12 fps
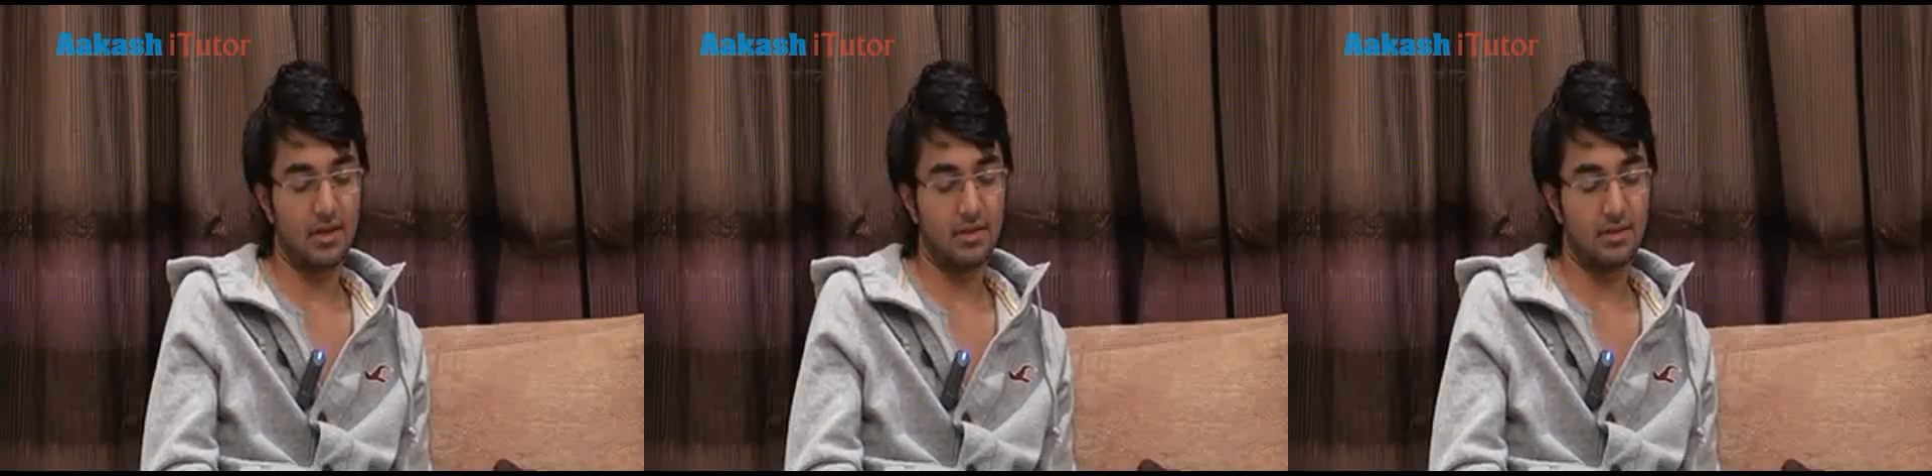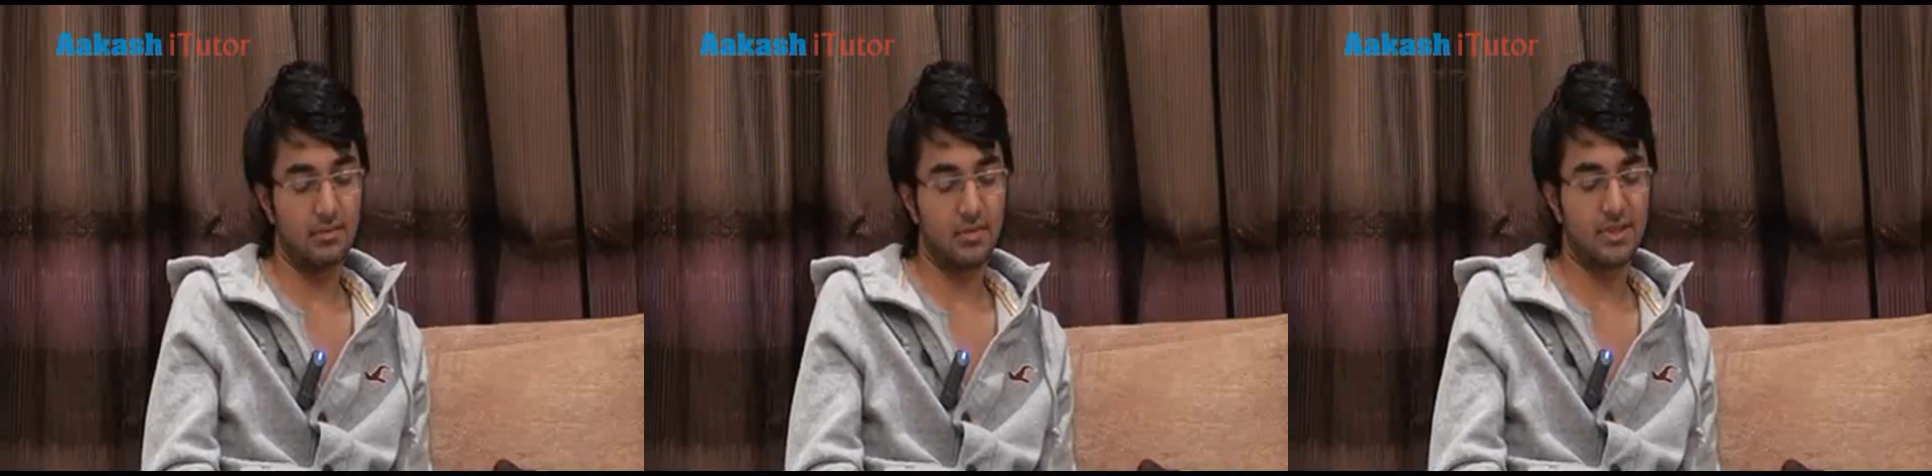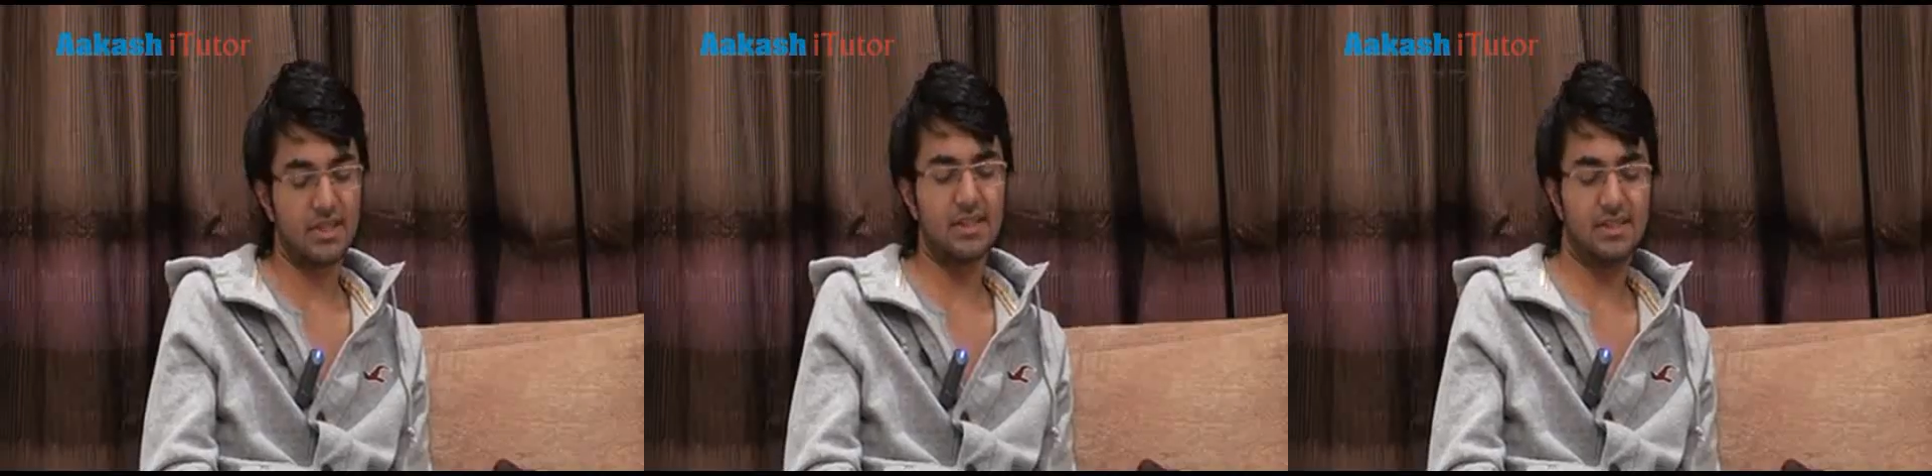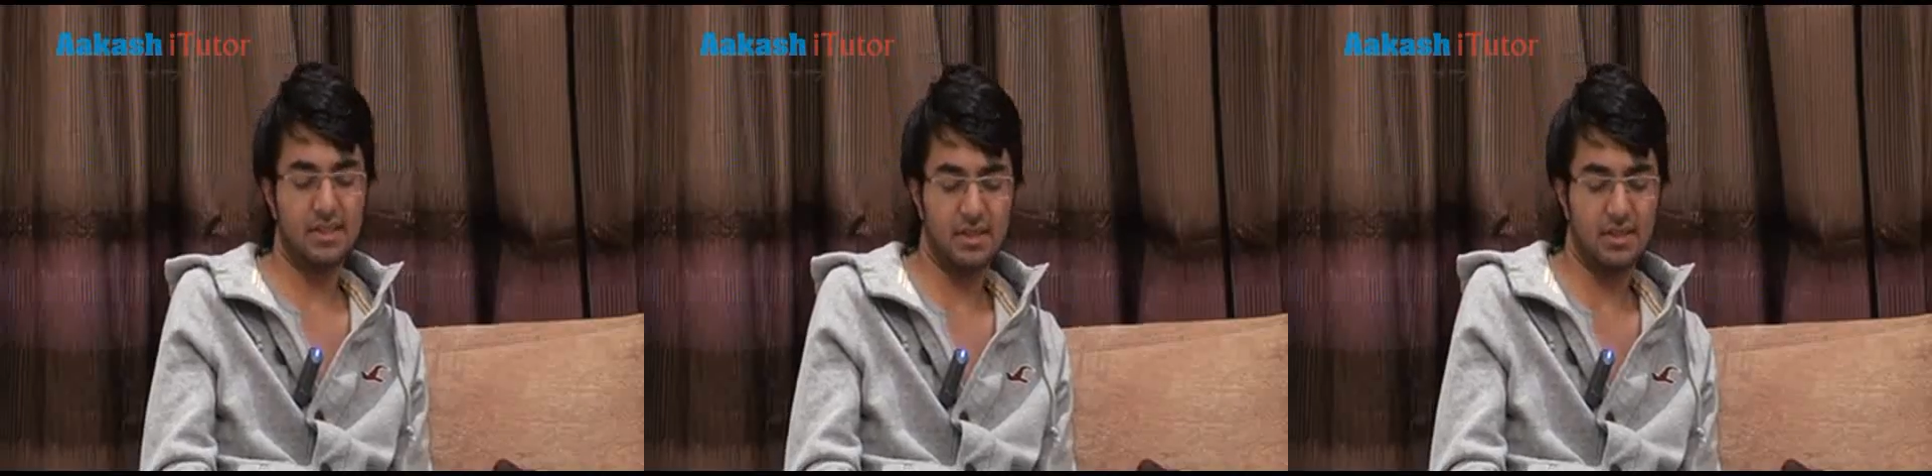And but
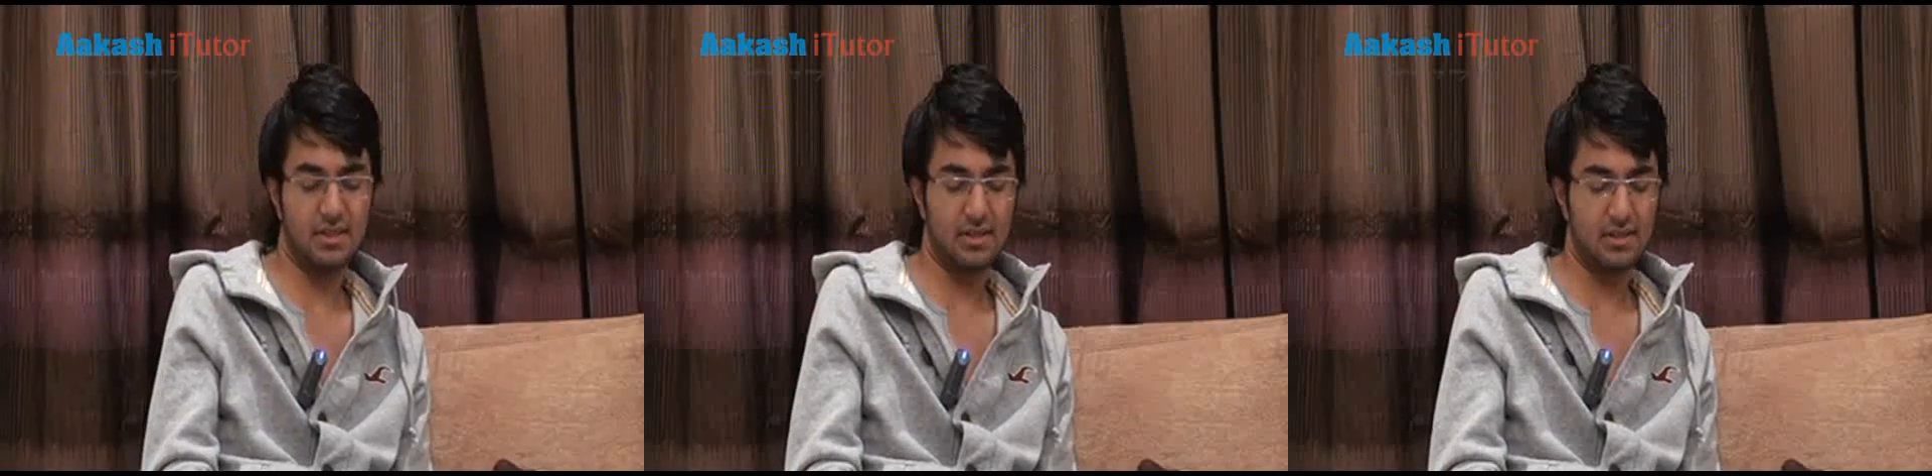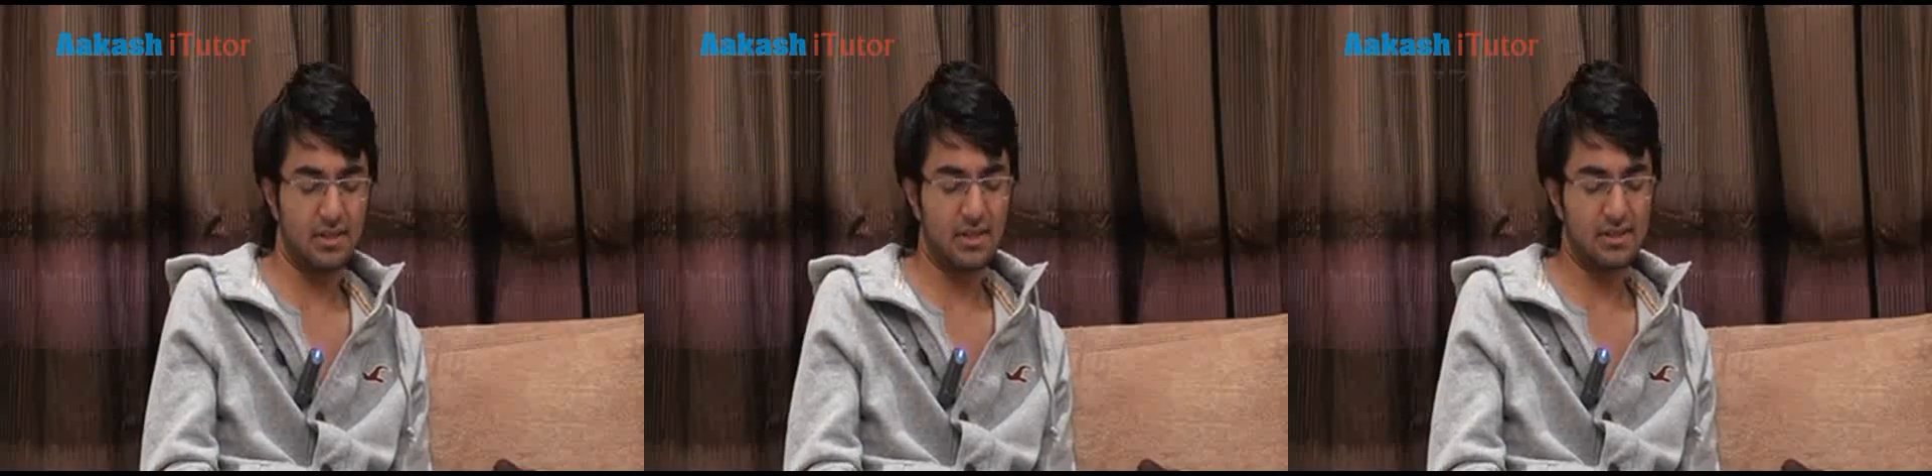I, st uh,